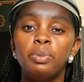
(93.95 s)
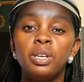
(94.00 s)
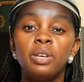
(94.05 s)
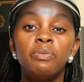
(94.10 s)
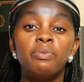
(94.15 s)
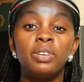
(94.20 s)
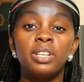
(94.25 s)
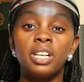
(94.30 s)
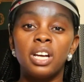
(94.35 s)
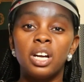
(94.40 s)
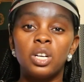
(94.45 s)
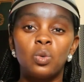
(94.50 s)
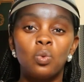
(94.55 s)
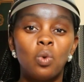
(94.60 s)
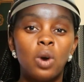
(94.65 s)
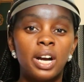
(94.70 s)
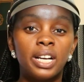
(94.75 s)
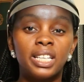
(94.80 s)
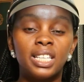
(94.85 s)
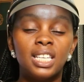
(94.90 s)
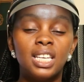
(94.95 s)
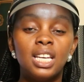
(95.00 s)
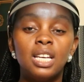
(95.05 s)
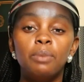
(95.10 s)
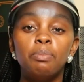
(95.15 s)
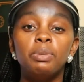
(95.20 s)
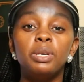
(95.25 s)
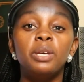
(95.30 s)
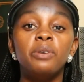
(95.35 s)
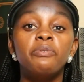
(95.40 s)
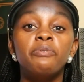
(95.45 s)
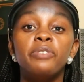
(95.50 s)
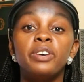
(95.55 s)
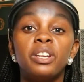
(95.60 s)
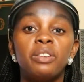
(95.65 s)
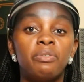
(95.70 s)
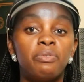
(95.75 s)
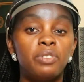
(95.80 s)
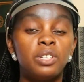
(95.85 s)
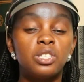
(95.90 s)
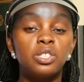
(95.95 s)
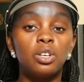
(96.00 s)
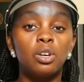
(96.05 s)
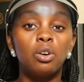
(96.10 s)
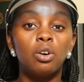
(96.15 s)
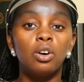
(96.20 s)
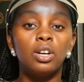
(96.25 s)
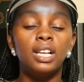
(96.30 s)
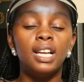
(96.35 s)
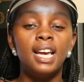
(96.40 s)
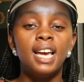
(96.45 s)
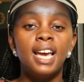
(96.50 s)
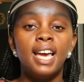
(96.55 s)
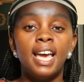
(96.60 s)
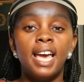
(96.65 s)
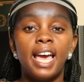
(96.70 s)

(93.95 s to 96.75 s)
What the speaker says: being very hardworking, being very physical.